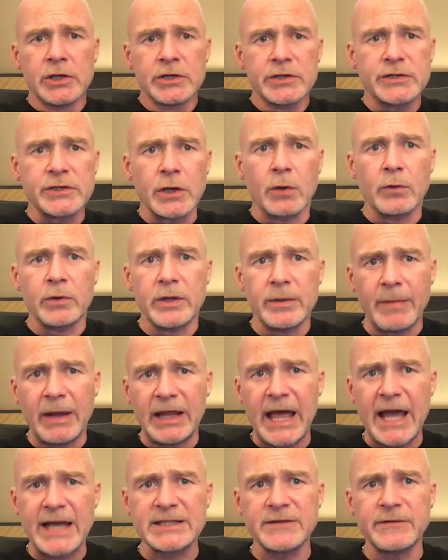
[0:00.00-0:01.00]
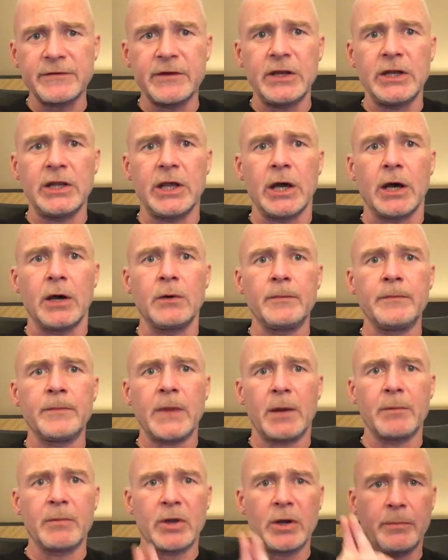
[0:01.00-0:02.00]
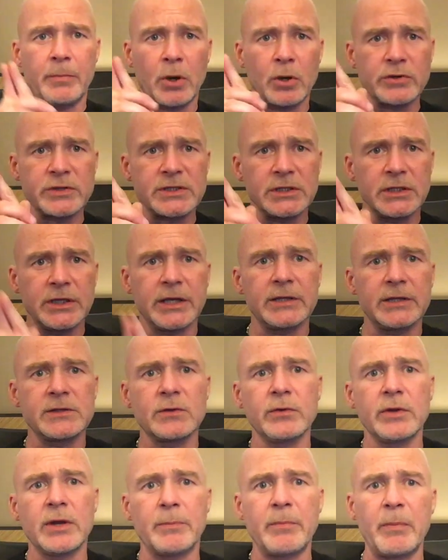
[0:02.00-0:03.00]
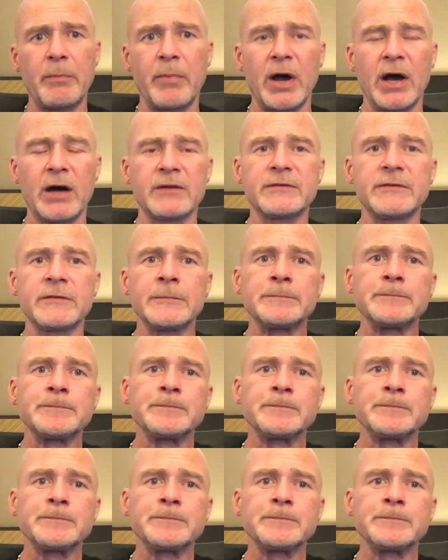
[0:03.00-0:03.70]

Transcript: So in my last video, I'm gonna post a link to it up above,